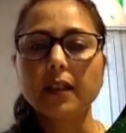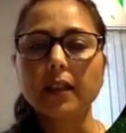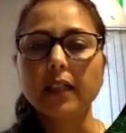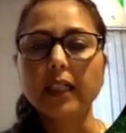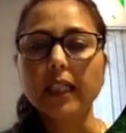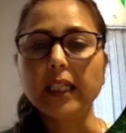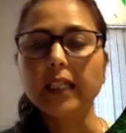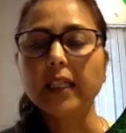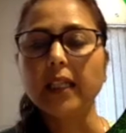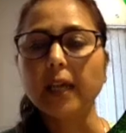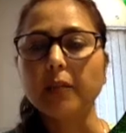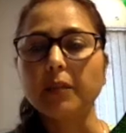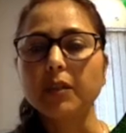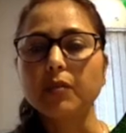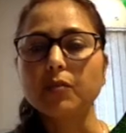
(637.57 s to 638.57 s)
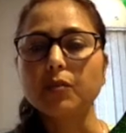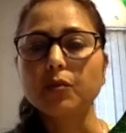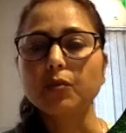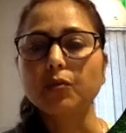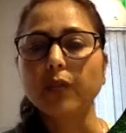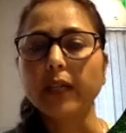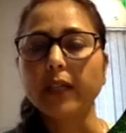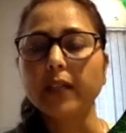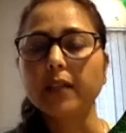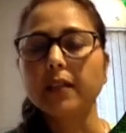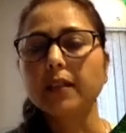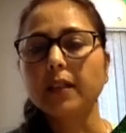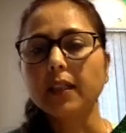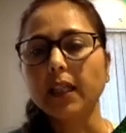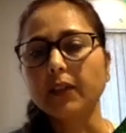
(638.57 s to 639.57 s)
daily habits to fight
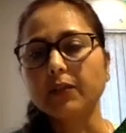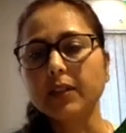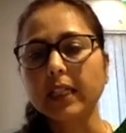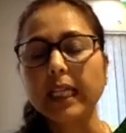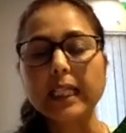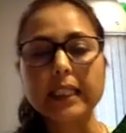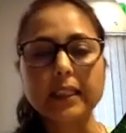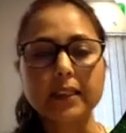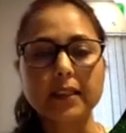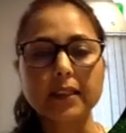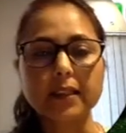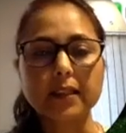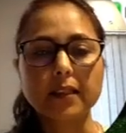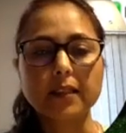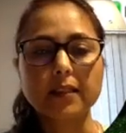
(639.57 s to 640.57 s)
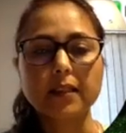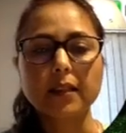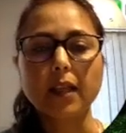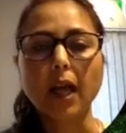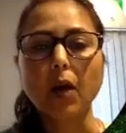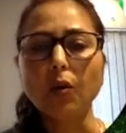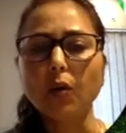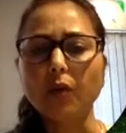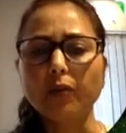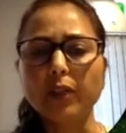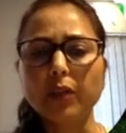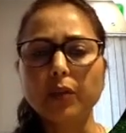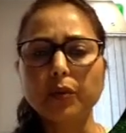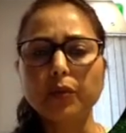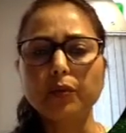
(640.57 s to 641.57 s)
lifestyle diseases. How
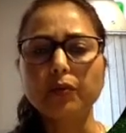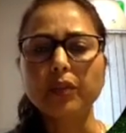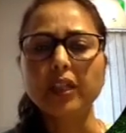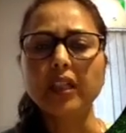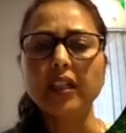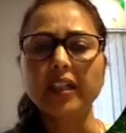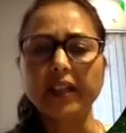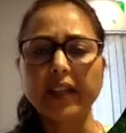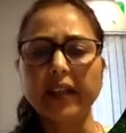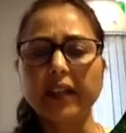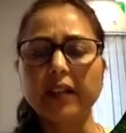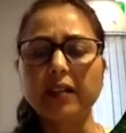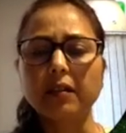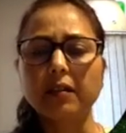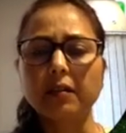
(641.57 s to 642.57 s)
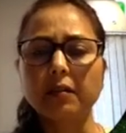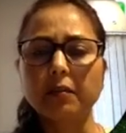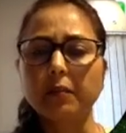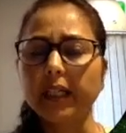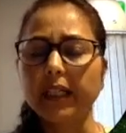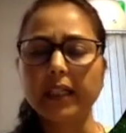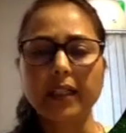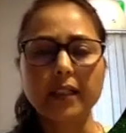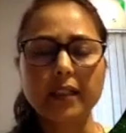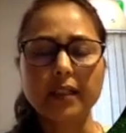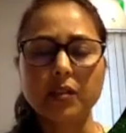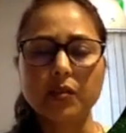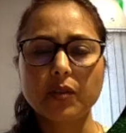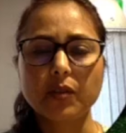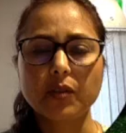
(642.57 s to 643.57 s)
often do you feel drained by daily
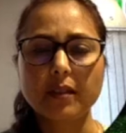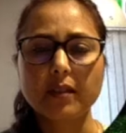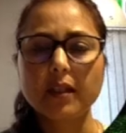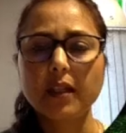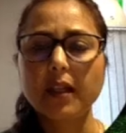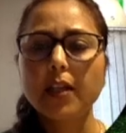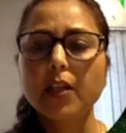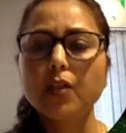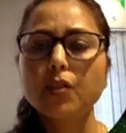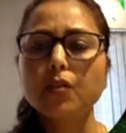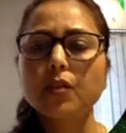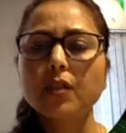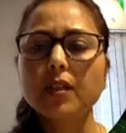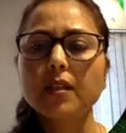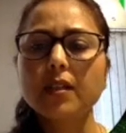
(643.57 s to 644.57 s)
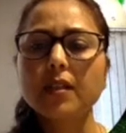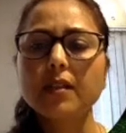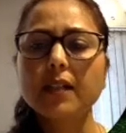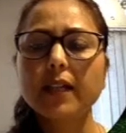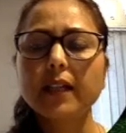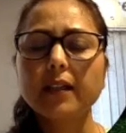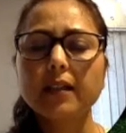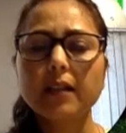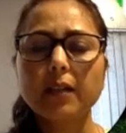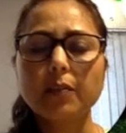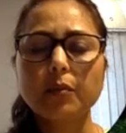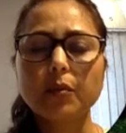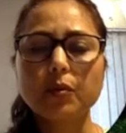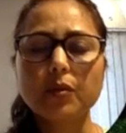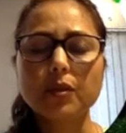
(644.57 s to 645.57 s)
stress? So this is like a
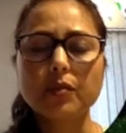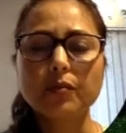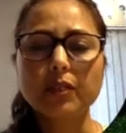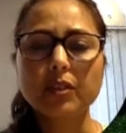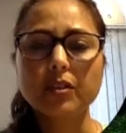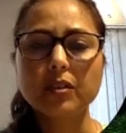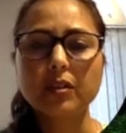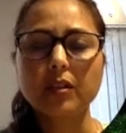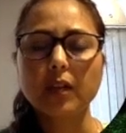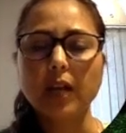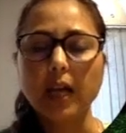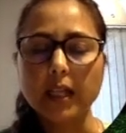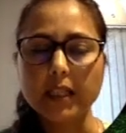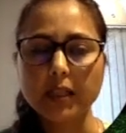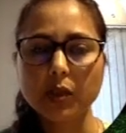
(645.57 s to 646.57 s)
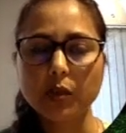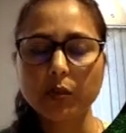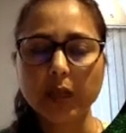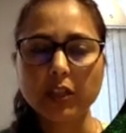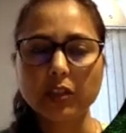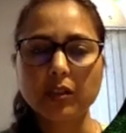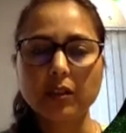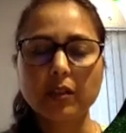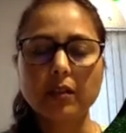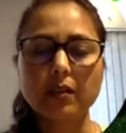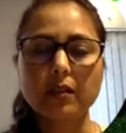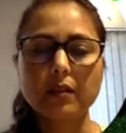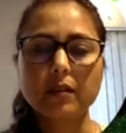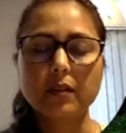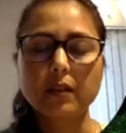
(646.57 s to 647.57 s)
post which asks
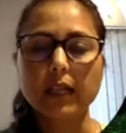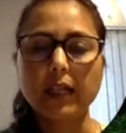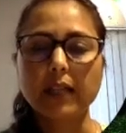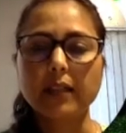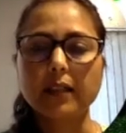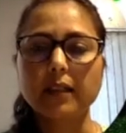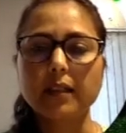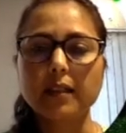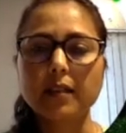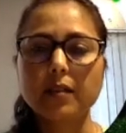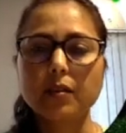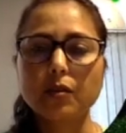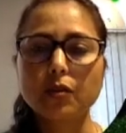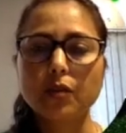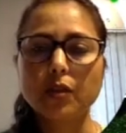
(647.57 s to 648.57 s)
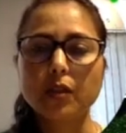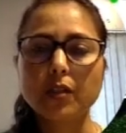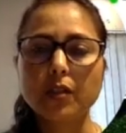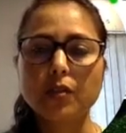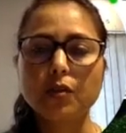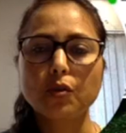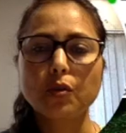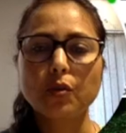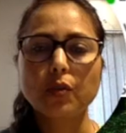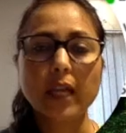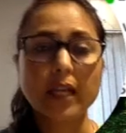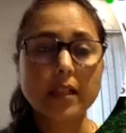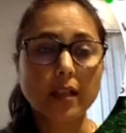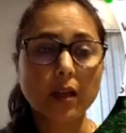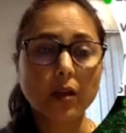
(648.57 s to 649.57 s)
questions, that this is shown
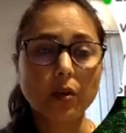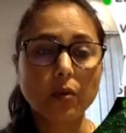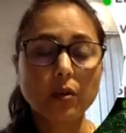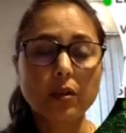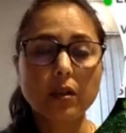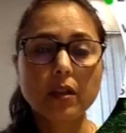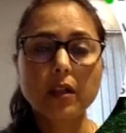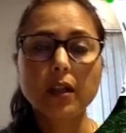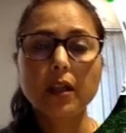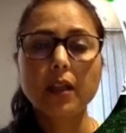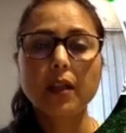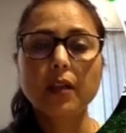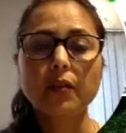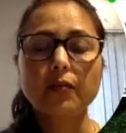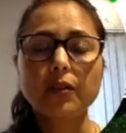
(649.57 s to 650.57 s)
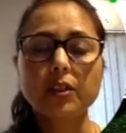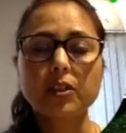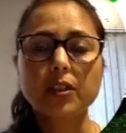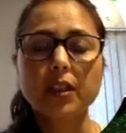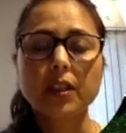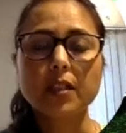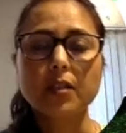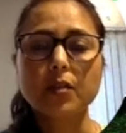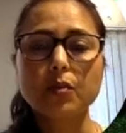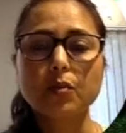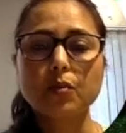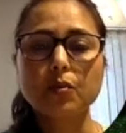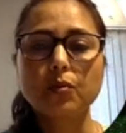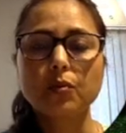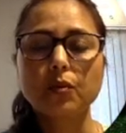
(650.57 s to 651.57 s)
as a hook, which is to
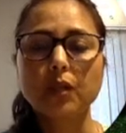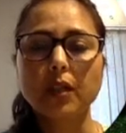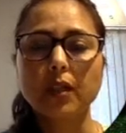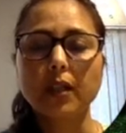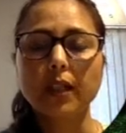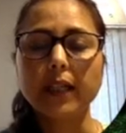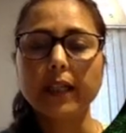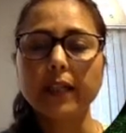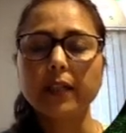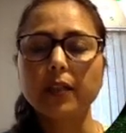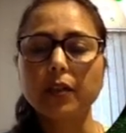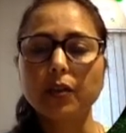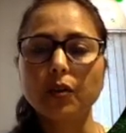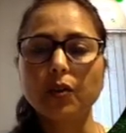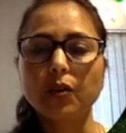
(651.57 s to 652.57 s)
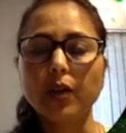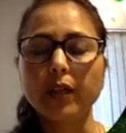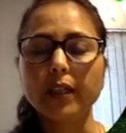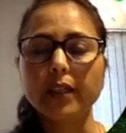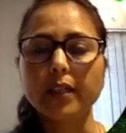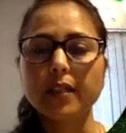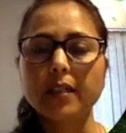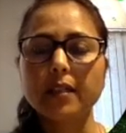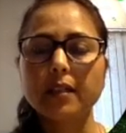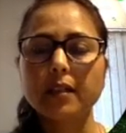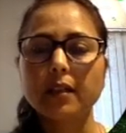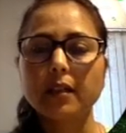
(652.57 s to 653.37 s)
let your audience